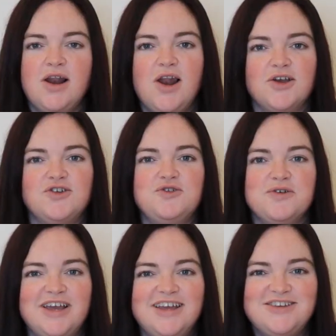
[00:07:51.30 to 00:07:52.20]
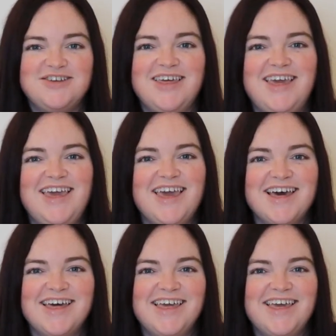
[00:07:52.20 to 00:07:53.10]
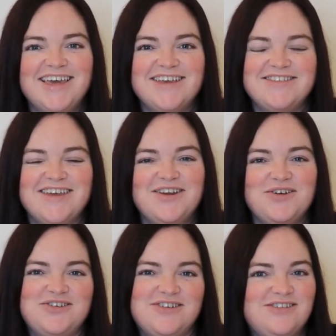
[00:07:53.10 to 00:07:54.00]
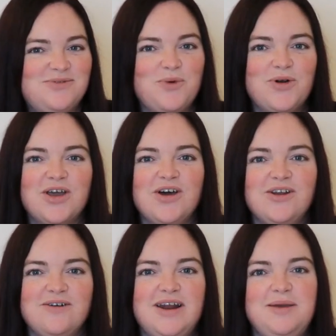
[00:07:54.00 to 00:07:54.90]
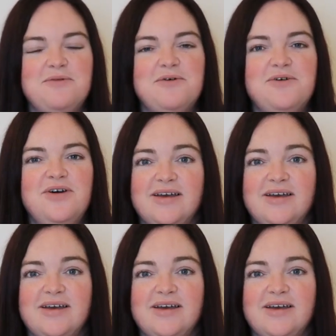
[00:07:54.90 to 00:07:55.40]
luxury to the ears. They're not just one colour anymore.